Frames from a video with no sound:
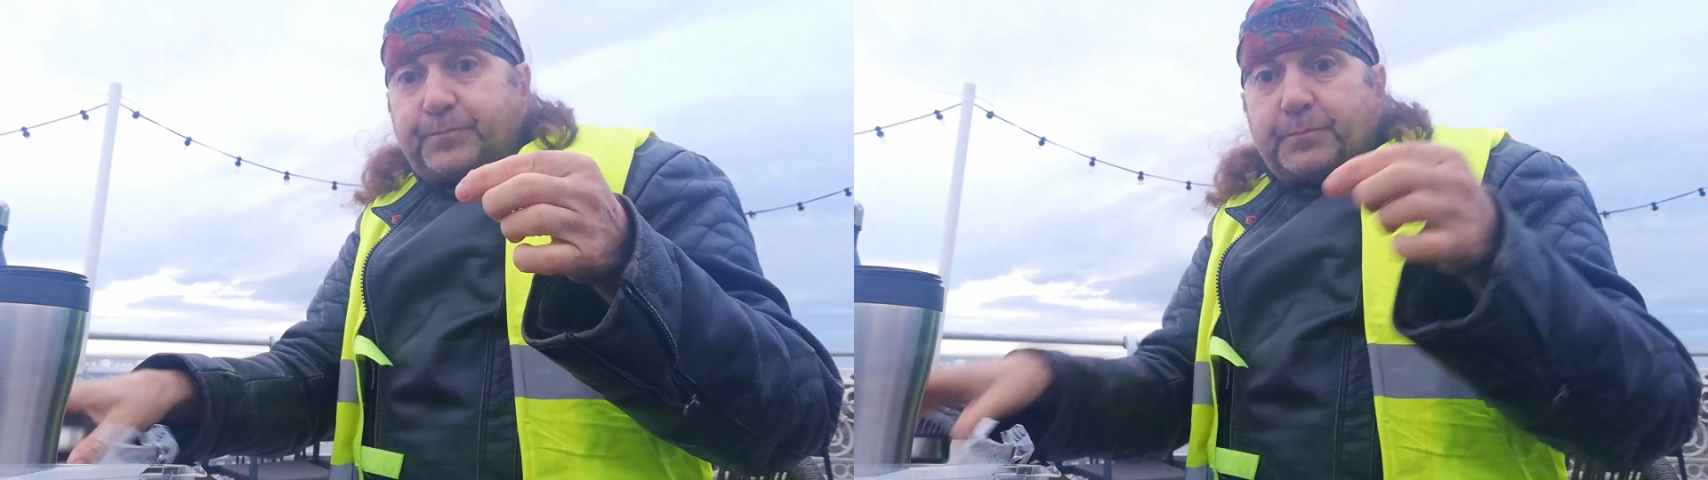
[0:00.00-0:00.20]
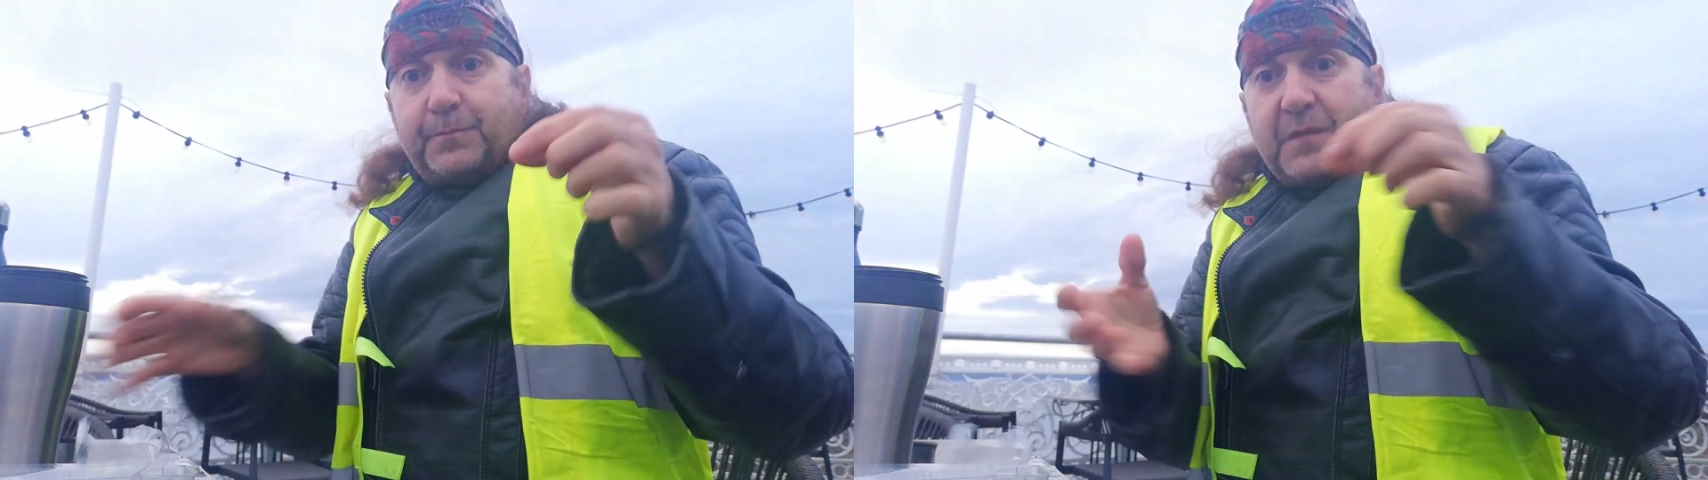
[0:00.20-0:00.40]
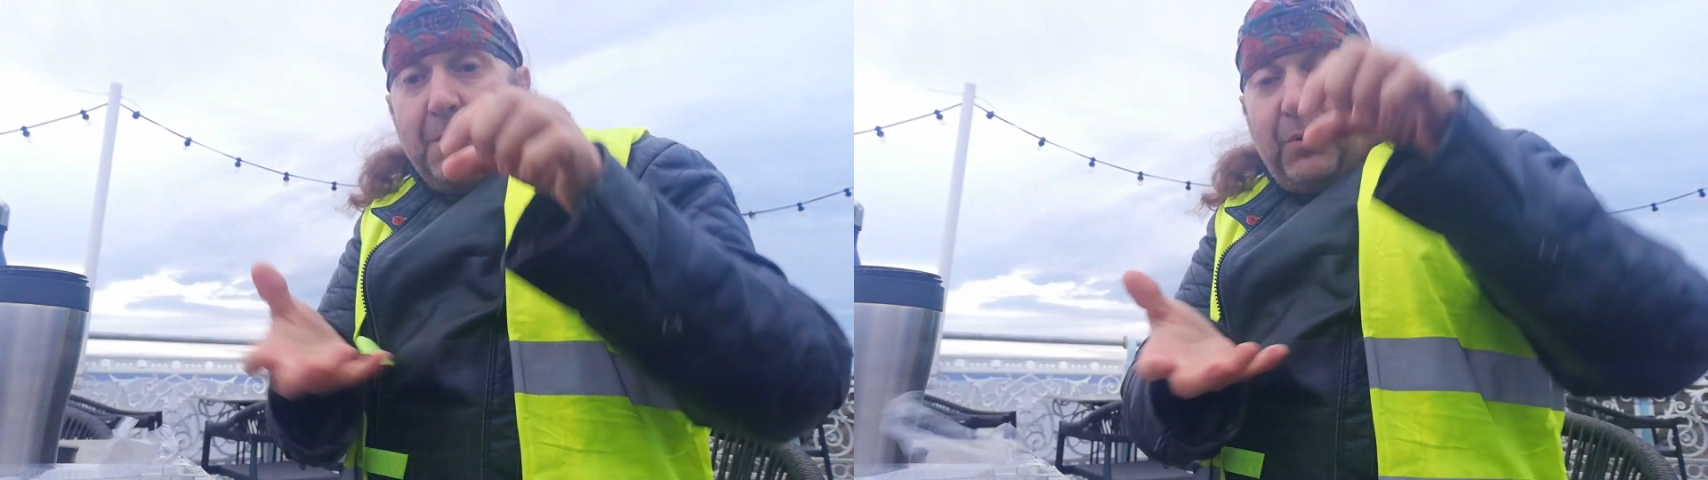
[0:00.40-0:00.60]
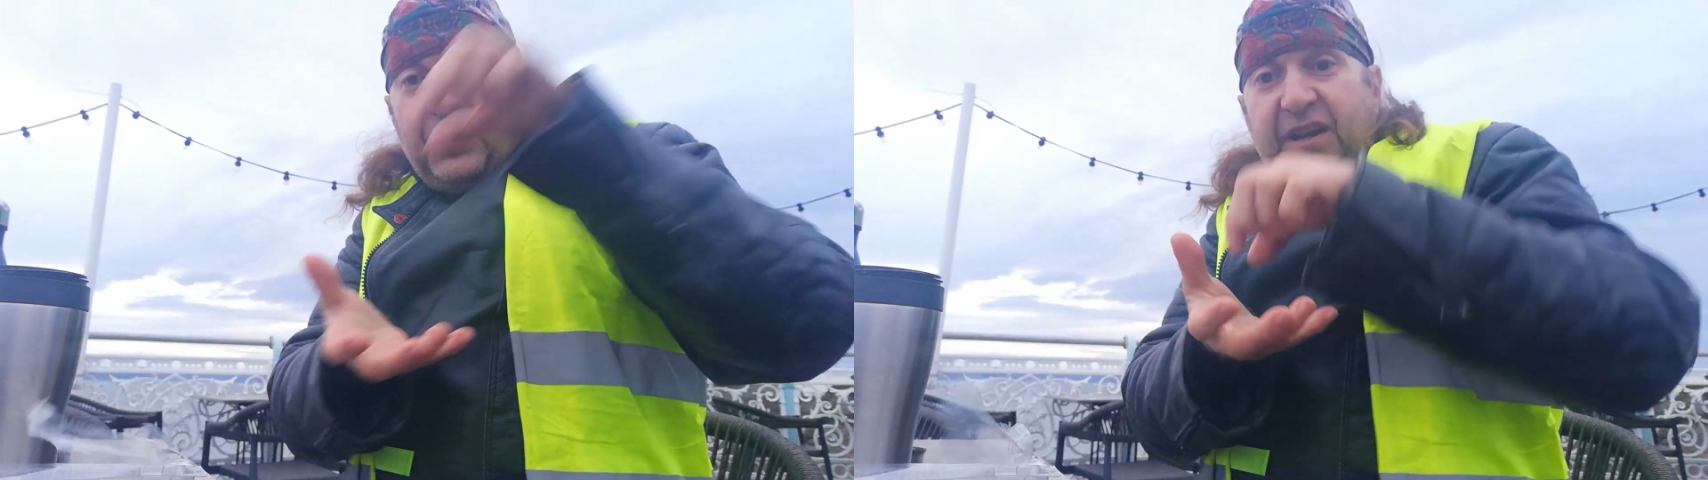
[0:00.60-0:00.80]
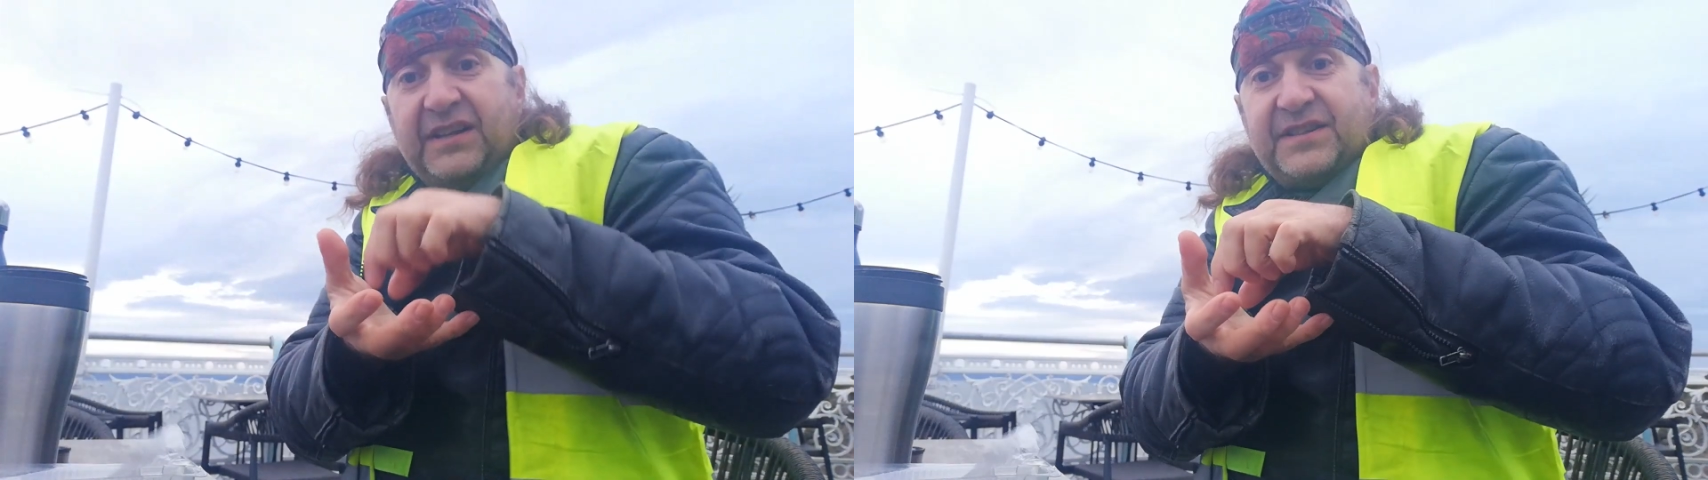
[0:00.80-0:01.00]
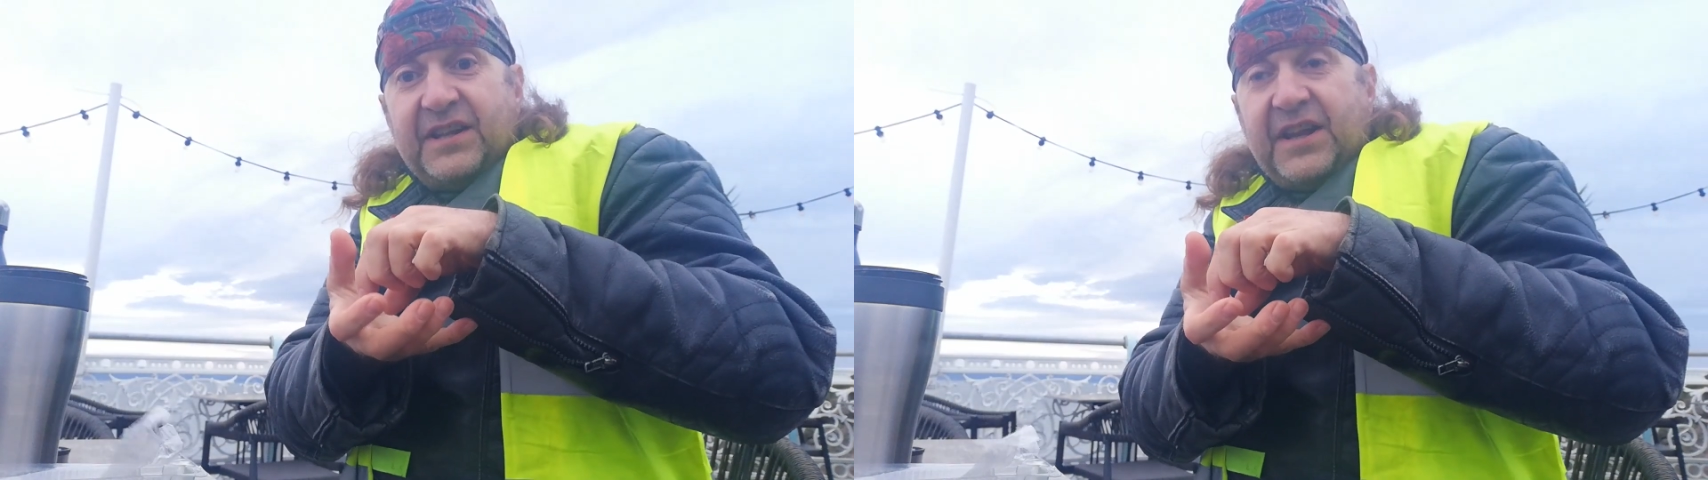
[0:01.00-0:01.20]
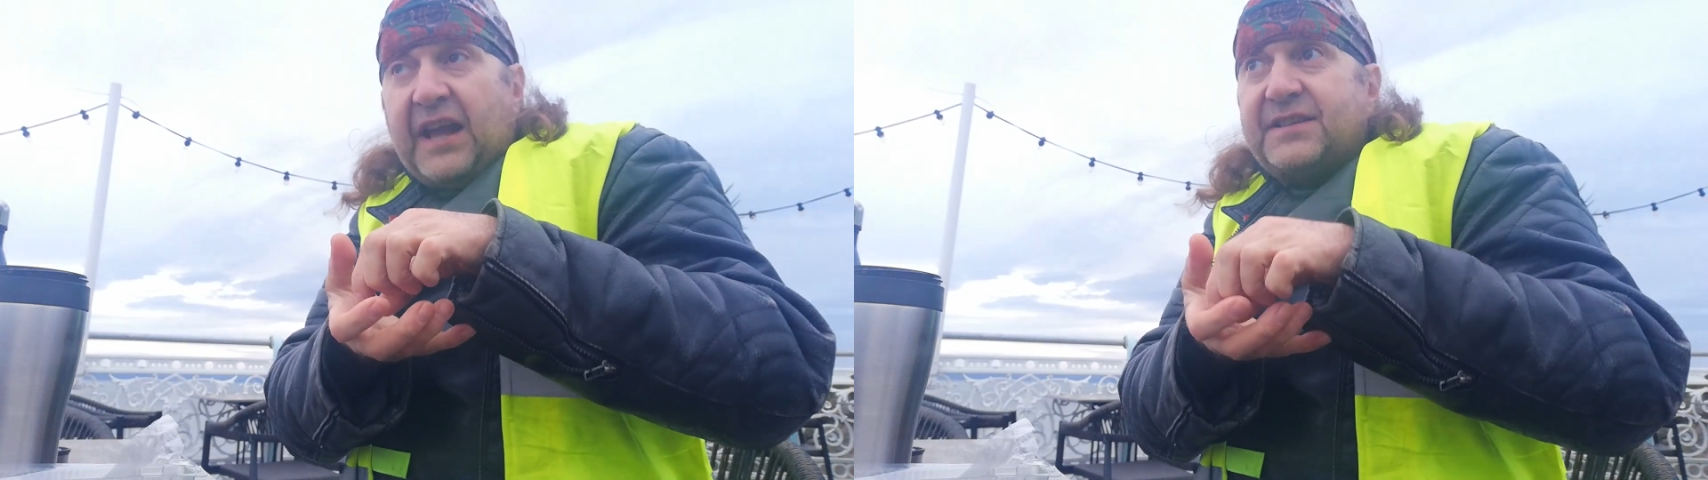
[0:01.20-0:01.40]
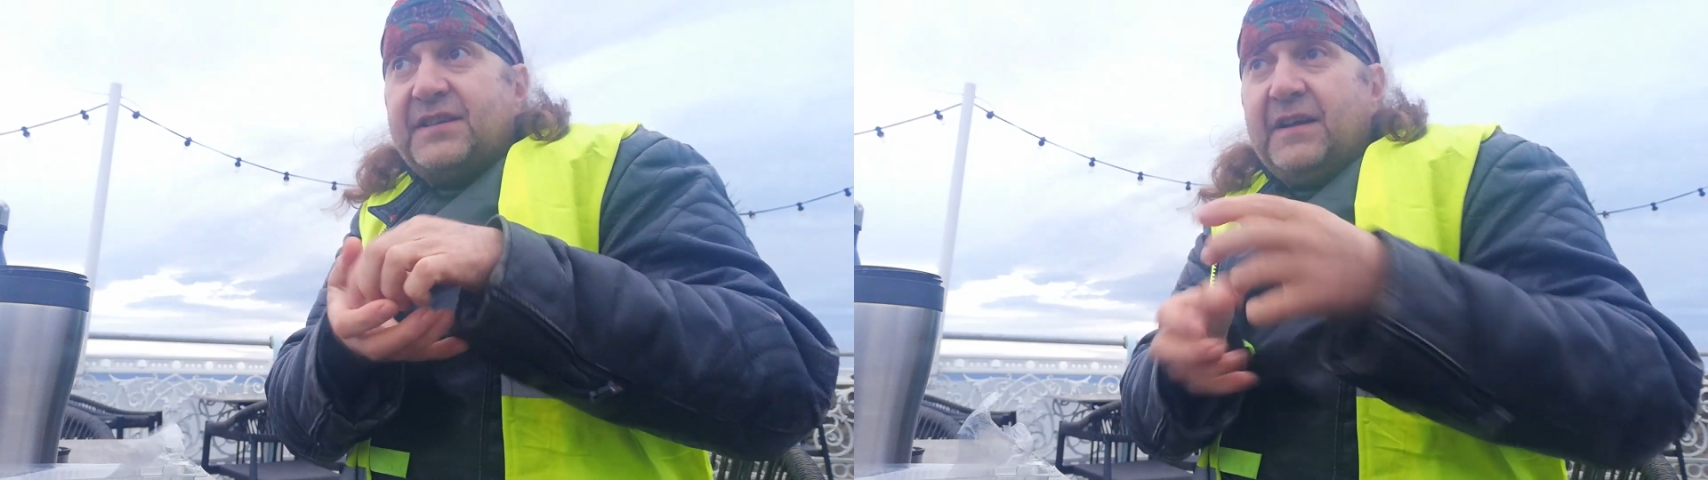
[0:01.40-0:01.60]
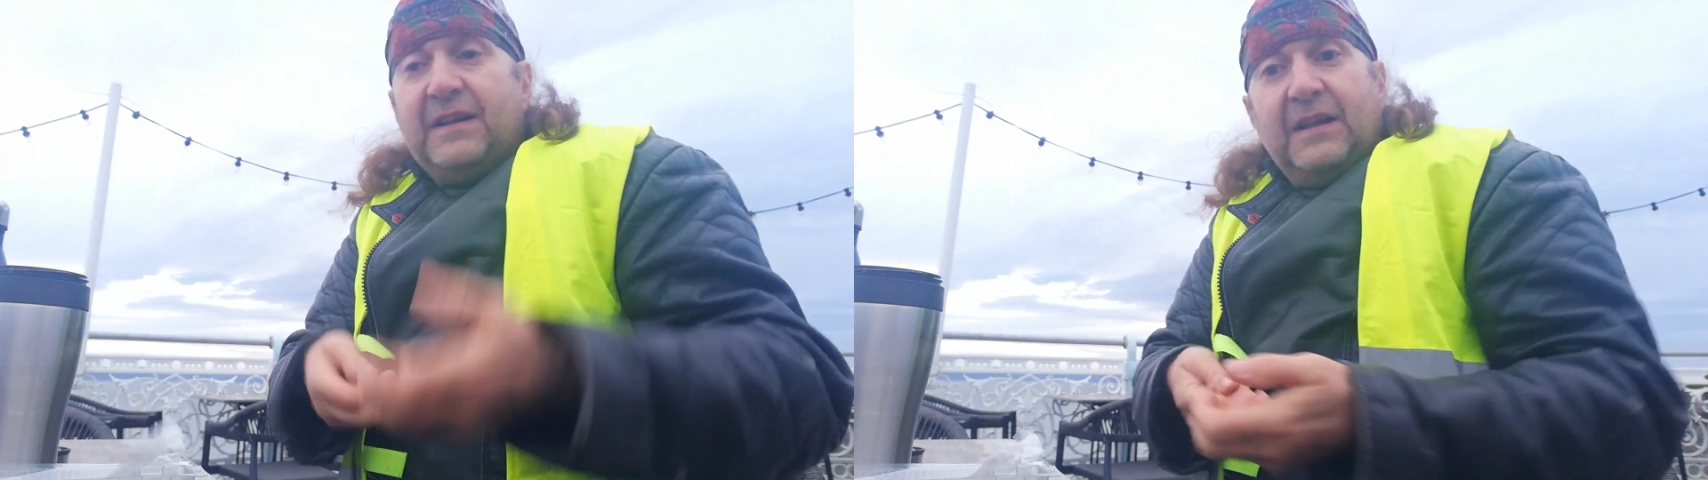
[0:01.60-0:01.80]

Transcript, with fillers: put it into the net,